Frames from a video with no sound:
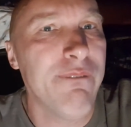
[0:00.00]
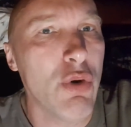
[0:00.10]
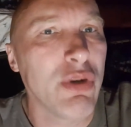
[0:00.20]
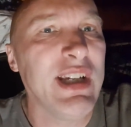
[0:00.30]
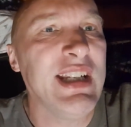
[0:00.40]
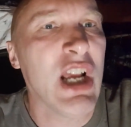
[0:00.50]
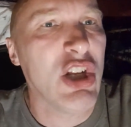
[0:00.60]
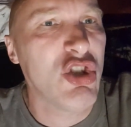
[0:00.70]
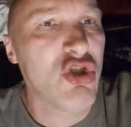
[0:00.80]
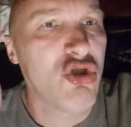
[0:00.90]
fucking
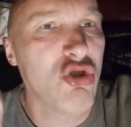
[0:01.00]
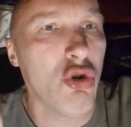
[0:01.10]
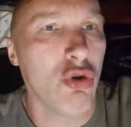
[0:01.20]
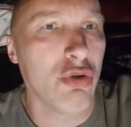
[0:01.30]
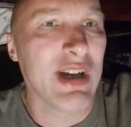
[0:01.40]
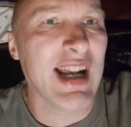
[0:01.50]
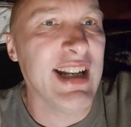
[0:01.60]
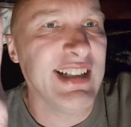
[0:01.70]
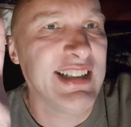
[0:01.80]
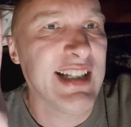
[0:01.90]
suck and
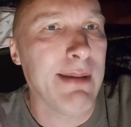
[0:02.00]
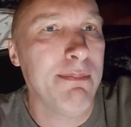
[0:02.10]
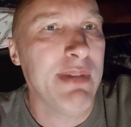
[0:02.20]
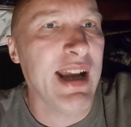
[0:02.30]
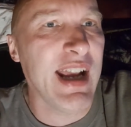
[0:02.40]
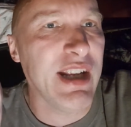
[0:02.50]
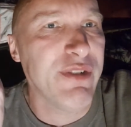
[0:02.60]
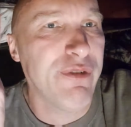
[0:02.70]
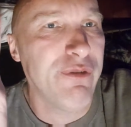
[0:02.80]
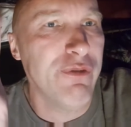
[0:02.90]
as tamper as
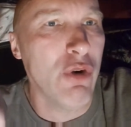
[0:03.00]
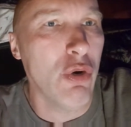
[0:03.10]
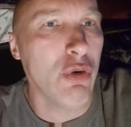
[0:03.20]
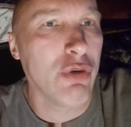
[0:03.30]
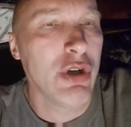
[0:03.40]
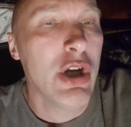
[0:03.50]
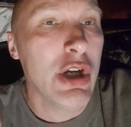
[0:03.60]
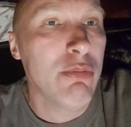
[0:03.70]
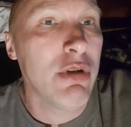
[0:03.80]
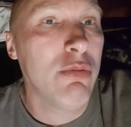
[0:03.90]
fuck.
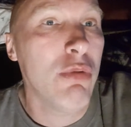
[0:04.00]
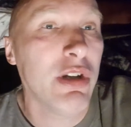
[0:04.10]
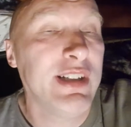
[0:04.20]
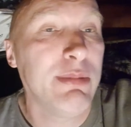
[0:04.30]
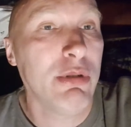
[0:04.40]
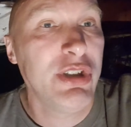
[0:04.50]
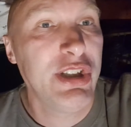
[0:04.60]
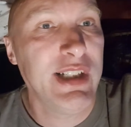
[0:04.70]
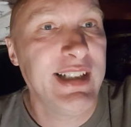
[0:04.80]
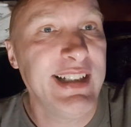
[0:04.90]
You know what? It's the most
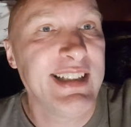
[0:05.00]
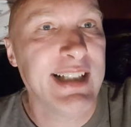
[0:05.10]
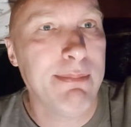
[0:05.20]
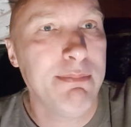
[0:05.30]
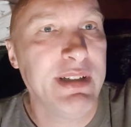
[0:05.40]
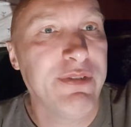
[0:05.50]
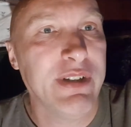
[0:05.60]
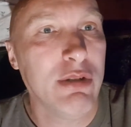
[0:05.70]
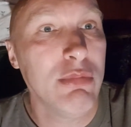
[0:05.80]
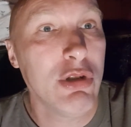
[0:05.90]
shittiest, tampest
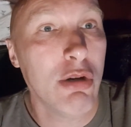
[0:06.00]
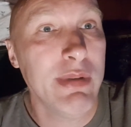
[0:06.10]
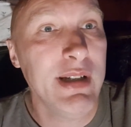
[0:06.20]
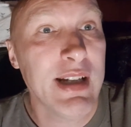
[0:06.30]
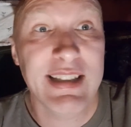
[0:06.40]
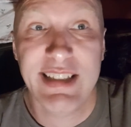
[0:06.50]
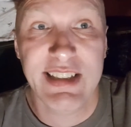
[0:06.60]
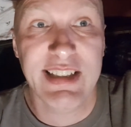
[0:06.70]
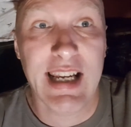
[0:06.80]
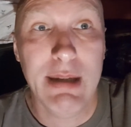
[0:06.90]
film going, and it's the
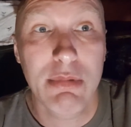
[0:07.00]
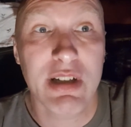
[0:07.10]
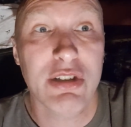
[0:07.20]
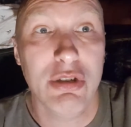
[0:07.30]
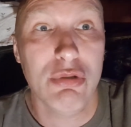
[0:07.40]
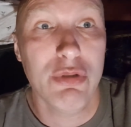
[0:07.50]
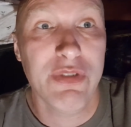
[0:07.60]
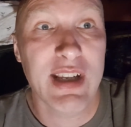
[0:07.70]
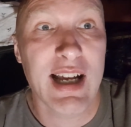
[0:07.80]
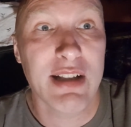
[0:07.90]
same. because I do love
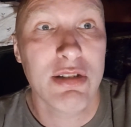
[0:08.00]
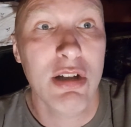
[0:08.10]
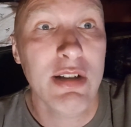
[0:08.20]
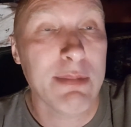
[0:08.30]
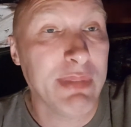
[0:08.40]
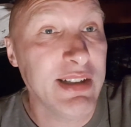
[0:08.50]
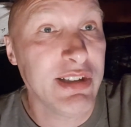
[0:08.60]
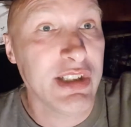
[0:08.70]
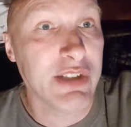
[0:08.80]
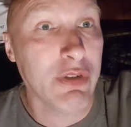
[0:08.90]
the actor. That being
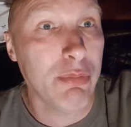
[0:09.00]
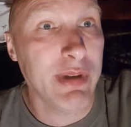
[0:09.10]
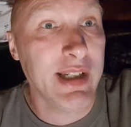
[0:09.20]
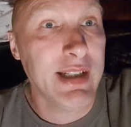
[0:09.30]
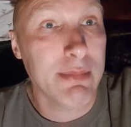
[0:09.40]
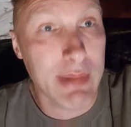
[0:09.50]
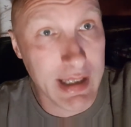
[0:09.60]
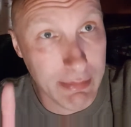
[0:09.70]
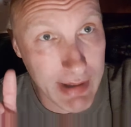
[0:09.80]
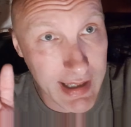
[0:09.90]
Christopher Reeve,
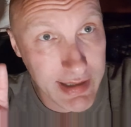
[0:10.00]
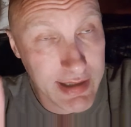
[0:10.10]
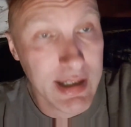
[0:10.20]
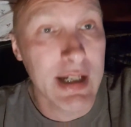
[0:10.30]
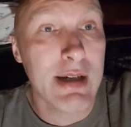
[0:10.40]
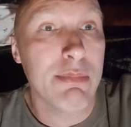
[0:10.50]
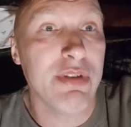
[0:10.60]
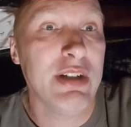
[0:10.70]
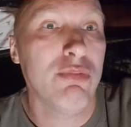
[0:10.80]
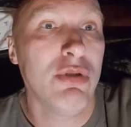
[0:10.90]
may rest. But
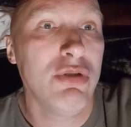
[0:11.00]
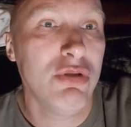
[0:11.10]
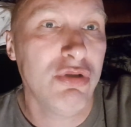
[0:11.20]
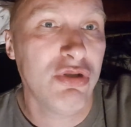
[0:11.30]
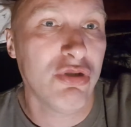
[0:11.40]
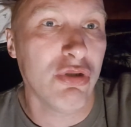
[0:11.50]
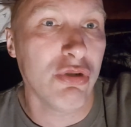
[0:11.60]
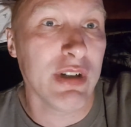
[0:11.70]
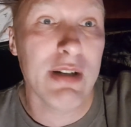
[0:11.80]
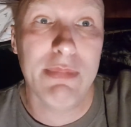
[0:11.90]
this one does
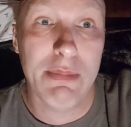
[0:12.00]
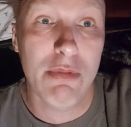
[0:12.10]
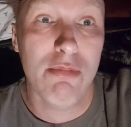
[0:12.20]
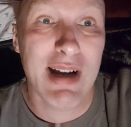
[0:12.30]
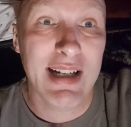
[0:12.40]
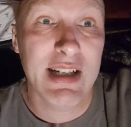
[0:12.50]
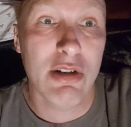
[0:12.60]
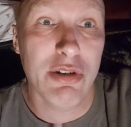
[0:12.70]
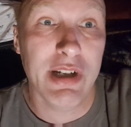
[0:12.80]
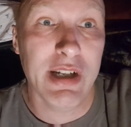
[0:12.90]
suck, and I've been ranting
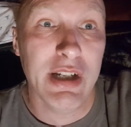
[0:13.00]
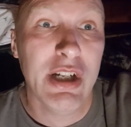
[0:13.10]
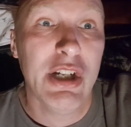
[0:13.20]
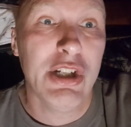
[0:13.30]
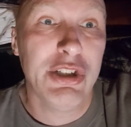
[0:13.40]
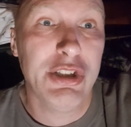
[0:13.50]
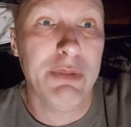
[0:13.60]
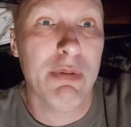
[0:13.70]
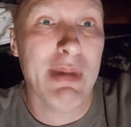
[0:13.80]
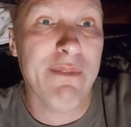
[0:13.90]
on it.
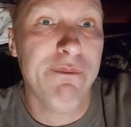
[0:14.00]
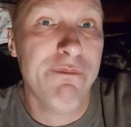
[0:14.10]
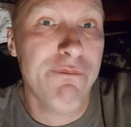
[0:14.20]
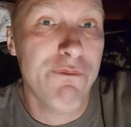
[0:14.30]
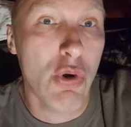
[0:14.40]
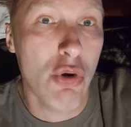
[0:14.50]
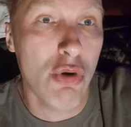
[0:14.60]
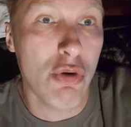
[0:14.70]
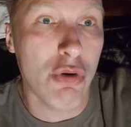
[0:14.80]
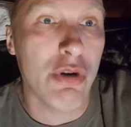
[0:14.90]
Superman
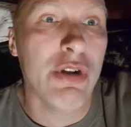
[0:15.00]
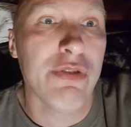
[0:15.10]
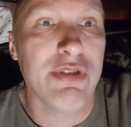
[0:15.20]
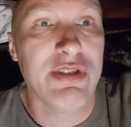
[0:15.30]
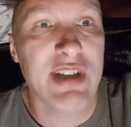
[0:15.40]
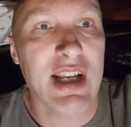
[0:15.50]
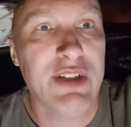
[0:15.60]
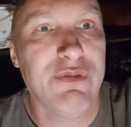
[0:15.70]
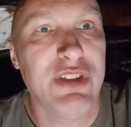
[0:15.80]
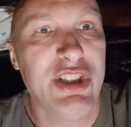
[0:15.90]
4, the
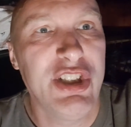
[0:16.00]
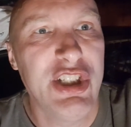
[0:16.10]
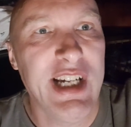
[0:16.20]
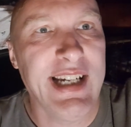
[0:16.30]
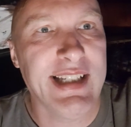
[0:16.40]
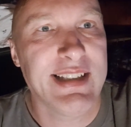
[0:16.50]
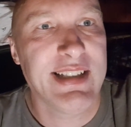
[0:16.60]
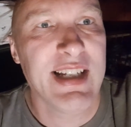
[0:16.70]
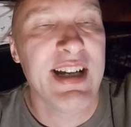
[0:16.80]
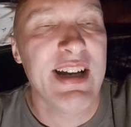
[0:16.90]
test for
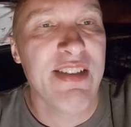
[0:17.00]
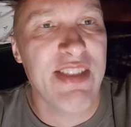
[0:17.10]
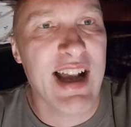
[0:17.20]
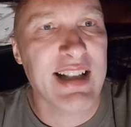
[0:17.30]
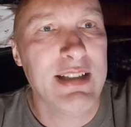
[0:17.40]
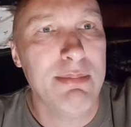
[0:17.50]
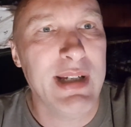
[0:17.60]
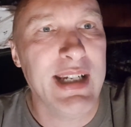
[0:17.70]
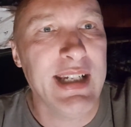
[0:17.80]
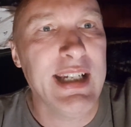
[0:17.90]
shit. That to
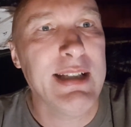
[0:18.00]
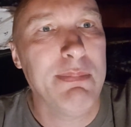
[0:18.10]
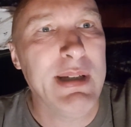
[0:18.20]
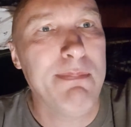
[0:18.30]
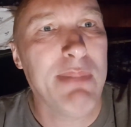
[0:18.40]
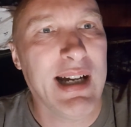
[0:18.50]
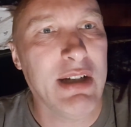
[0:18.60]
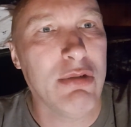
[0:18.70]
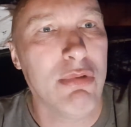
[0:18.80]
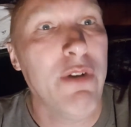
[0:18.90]
me is a big
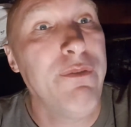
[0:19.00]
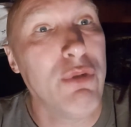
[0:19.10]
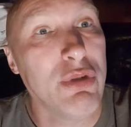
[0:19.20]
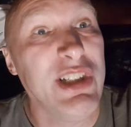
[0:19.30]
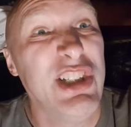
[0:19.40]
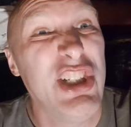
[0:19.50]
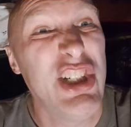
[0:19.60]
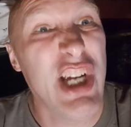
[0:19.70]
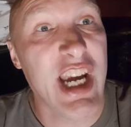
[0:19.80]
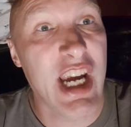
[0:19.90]
pile of fucking
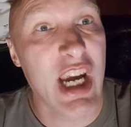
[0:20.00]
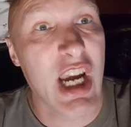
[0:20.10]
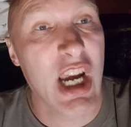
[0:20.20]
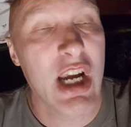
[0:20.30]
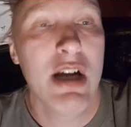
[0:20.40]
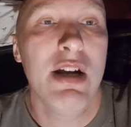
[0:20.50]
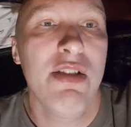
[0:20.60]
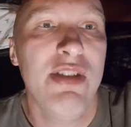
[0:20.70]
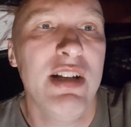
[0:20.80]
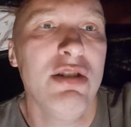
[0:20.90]
shit.
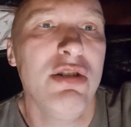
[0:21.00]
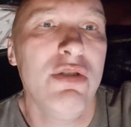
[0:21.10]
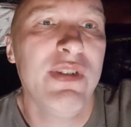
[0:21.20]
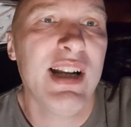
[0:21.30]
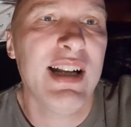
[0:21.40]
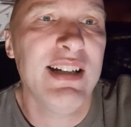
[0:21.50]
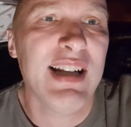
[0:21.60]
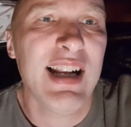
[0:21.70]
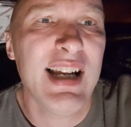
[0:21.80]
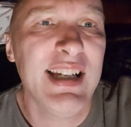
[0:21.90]
This on the other hand
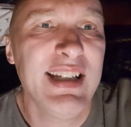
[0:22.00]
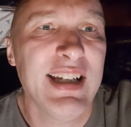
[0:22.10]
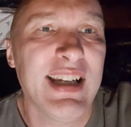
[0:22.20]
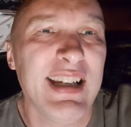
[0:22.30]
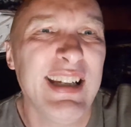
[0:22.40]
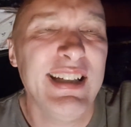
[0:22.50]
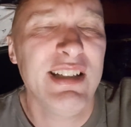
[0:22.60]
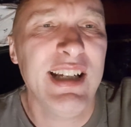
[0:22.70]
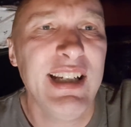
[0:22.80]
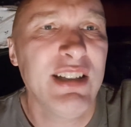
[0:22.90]
I like it.
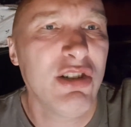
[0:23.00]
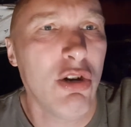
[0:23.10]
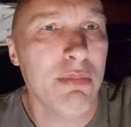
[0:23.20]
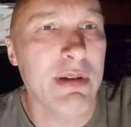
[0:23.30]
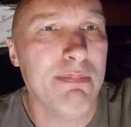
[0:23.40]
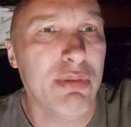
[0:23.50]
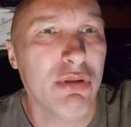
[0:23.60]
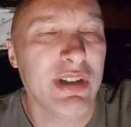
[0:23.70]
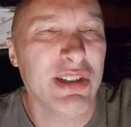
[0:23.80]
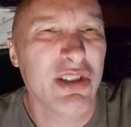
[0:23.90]
It's it's comic
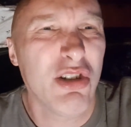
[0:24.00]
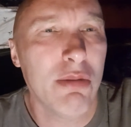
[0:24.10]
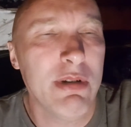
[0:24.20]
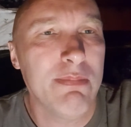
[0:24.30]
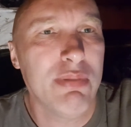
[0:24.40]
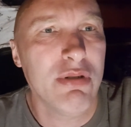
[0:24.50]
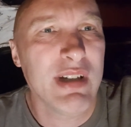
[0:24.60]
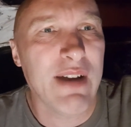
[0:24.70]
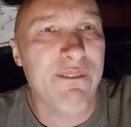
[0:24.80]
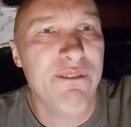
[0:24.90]
book. It's a comic
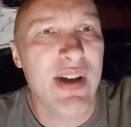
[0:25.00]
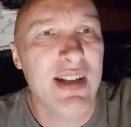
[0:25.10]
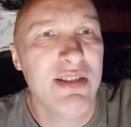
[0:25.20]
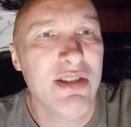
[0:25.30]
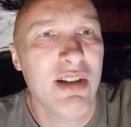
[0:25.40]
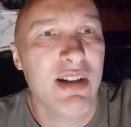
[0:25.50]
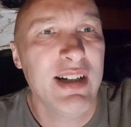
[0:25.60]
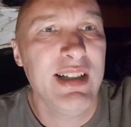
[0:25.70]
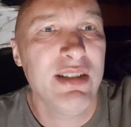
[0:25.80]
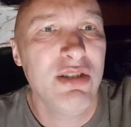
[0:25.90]
book adventure,
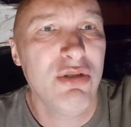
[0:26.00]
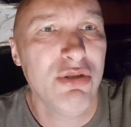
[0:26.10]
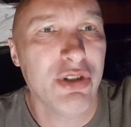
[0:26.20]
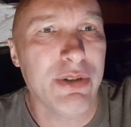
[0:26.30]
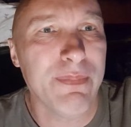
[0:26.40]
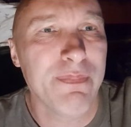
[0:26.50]
and it's a dudding.